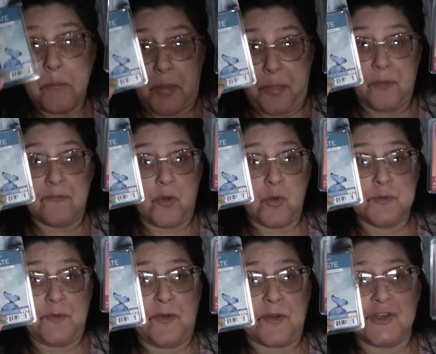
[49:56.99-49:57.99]
But they're
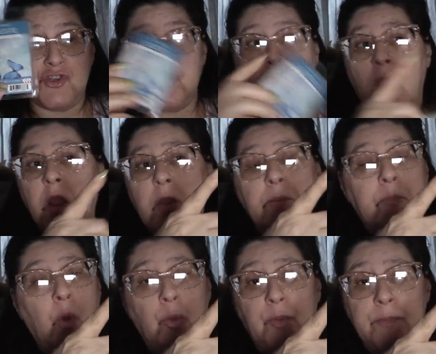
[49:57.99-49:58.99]
both very strong.
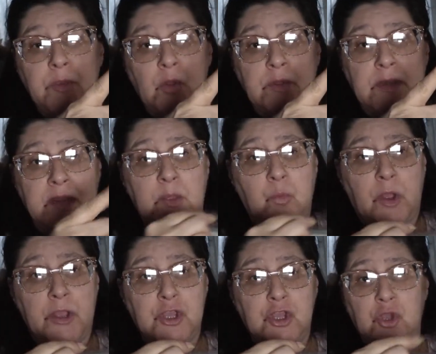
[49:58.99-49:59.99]
Both of them, you only need one